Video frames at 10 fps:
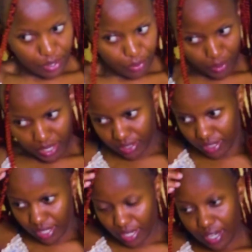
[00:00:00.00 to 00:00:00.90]
right
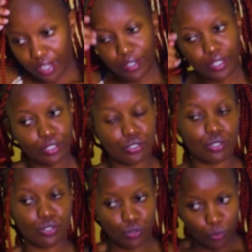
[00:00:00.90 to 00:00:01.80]
there. You can
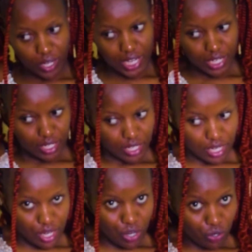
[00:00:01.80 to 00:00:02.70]
choose one,
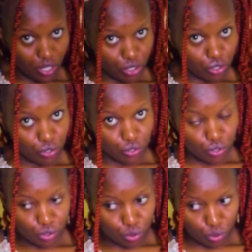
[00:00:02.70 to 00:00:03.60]
you can choose
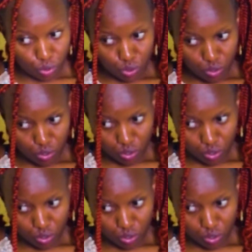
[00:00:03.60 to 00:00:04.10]
two